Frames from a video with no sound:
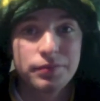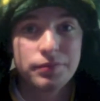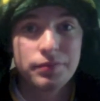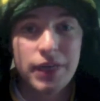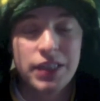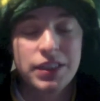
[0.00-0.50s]

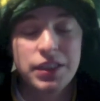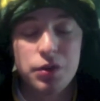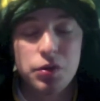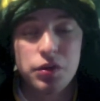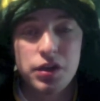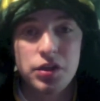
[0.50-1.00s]
That's
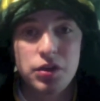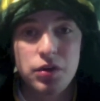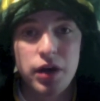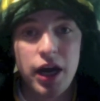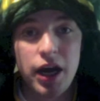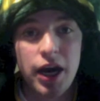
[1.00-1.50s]
another thing, too.
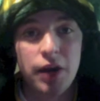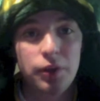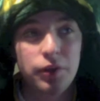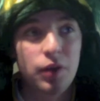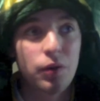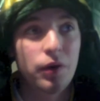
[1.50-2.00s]
I don't
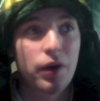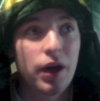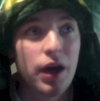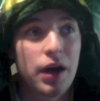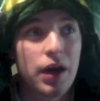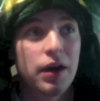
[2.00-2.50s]
think we're...
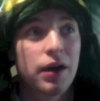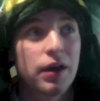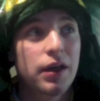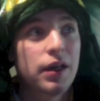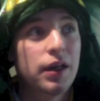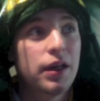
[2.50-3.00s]

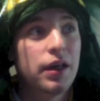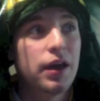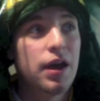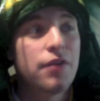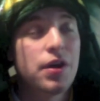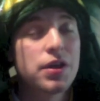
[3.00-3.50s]

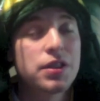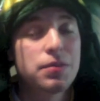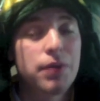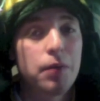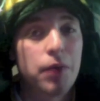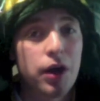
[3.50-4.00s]
if I was in
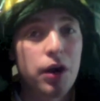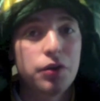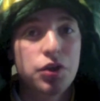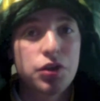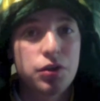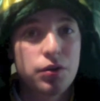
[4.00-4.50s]
Mike McCarthy's
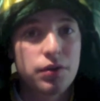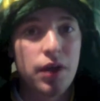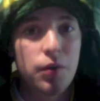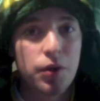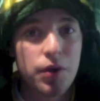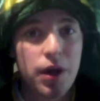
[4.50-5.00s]
shoes, I
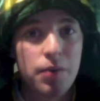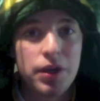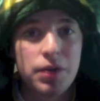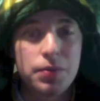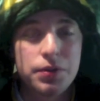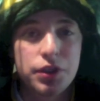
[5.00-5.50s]
would not be in a
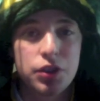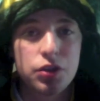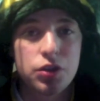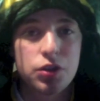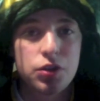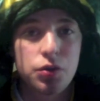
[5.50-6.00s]
position
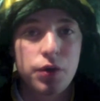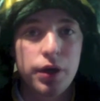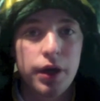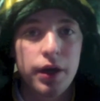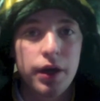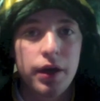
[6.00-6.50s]

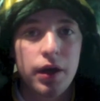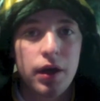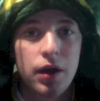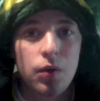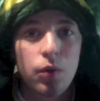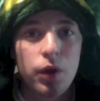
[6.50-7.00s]
to
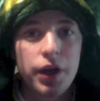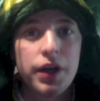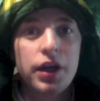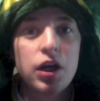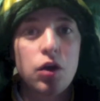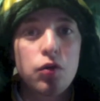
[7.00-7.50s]
wanting to
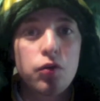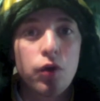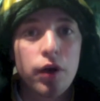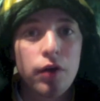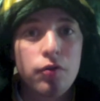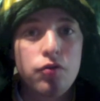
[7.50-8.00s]
go for
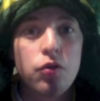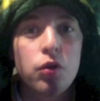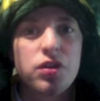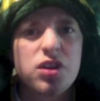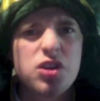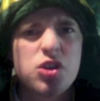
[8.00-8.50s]
it on
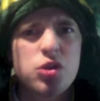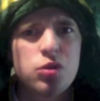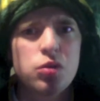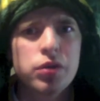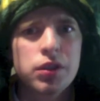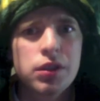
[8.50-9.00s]
4th-and-2.
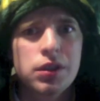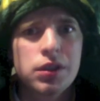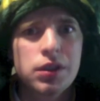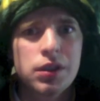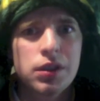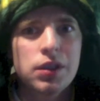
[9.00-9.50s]

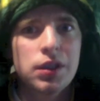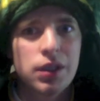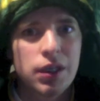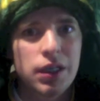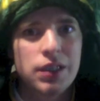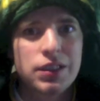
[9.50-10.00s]

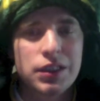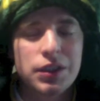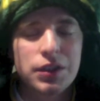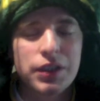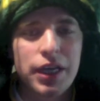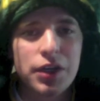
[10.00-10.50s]
It's a little
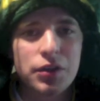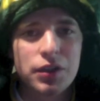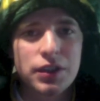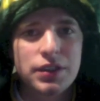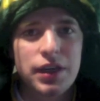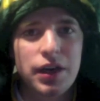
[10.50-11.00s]

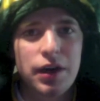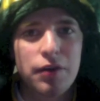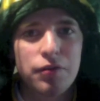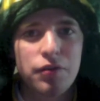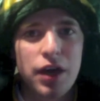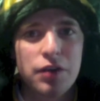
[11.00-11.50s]
dangerous
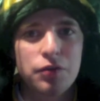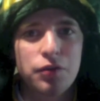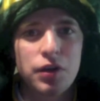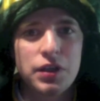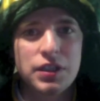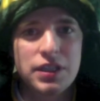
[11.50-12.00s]
as
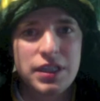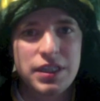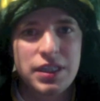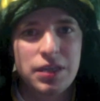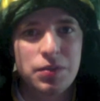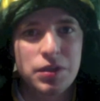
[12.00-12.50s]
far as this
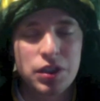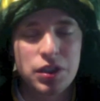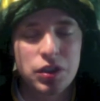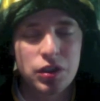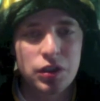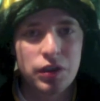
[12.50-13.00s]
team is
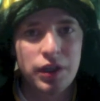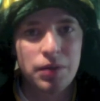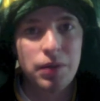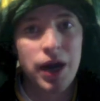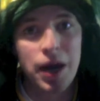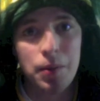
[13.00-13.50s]
concerned, in
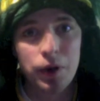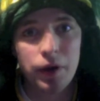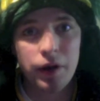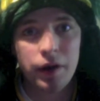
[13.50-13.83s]
my book.